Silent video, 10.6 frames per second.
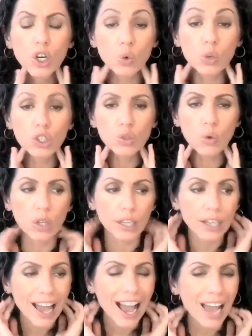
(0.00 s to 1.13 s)
swollen.
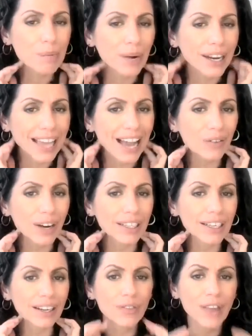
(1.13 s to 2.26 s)
I break out right
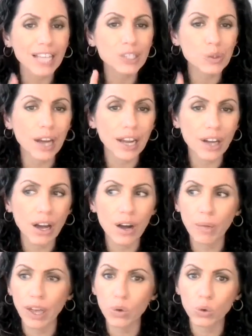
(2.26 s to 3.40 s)
here. That's when I know, I'm
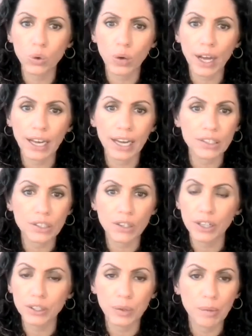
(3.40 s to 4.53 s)
like, ooh, I gotta start
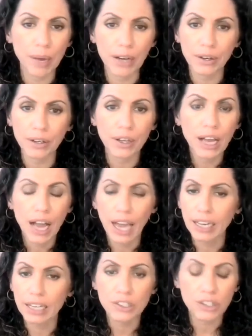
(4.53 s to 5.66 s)
doing better. I
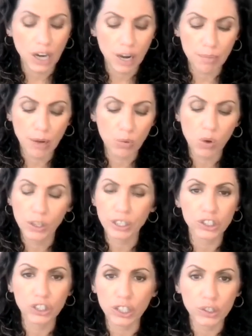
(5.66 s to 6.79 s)
gotta start up my water,
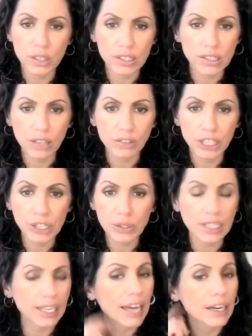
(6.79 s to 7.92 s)
start doing the celery juice
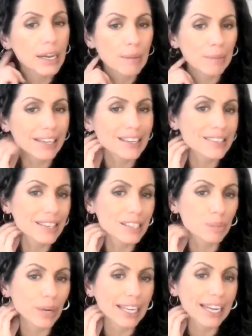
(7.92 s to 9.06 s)
again, because it's
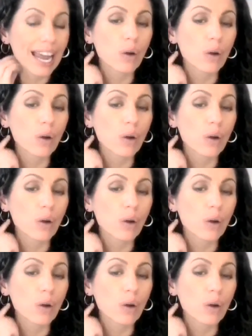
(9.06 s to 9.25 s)
breaking out,